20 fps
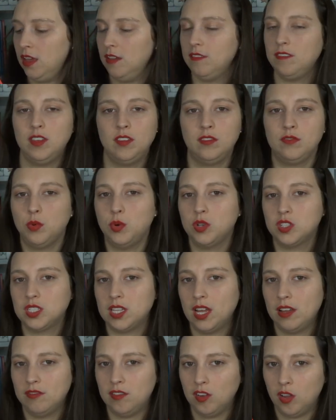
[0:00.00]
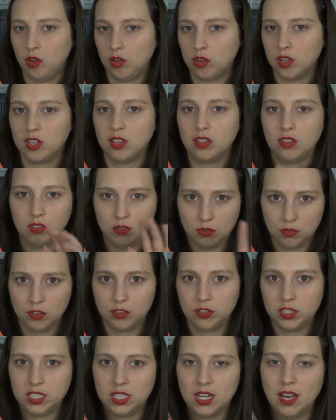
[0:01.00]
If you've watched that vlog, you'll
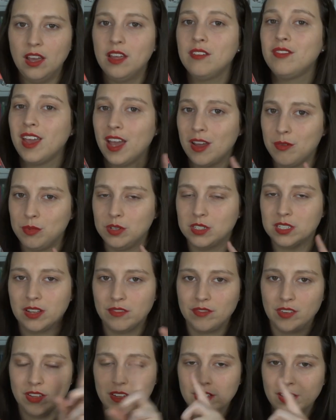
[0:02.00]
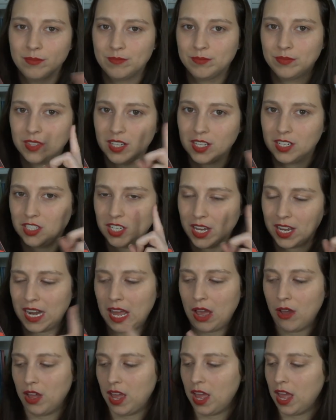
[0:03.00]
already know. If you haven't watched that vlog, you can check it
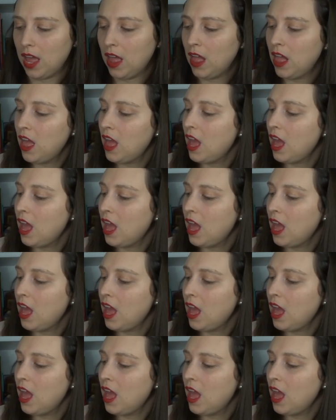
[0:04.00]
out here.